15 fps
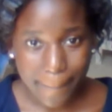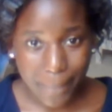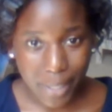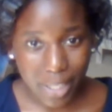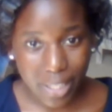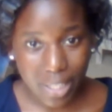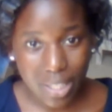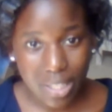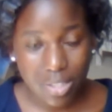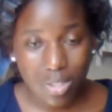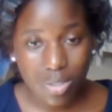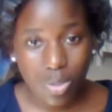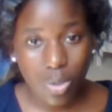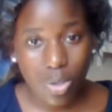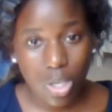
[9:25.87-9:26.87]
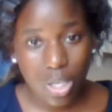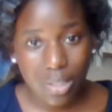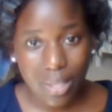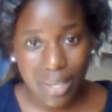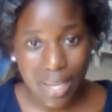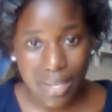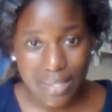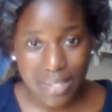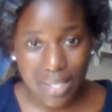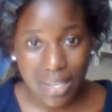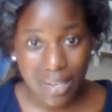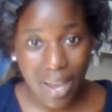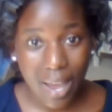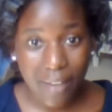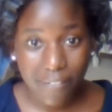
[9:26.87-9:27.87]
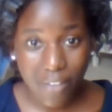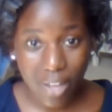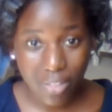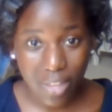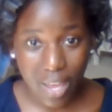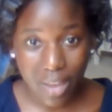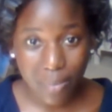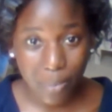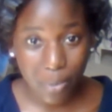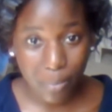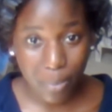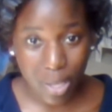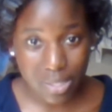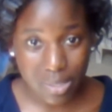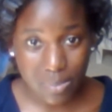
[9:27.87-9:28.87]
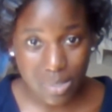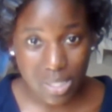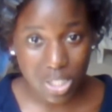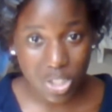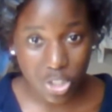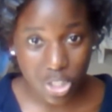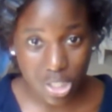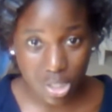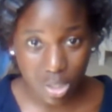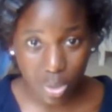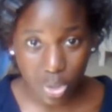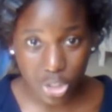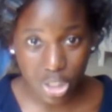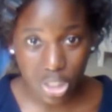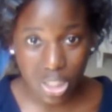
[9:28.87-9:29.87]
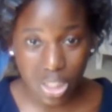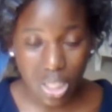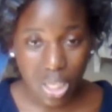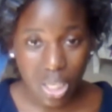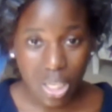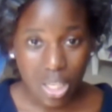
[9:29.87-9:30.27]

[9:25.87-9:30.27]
But in store, like I said, I found the Apple Blossom Citrus Lotion.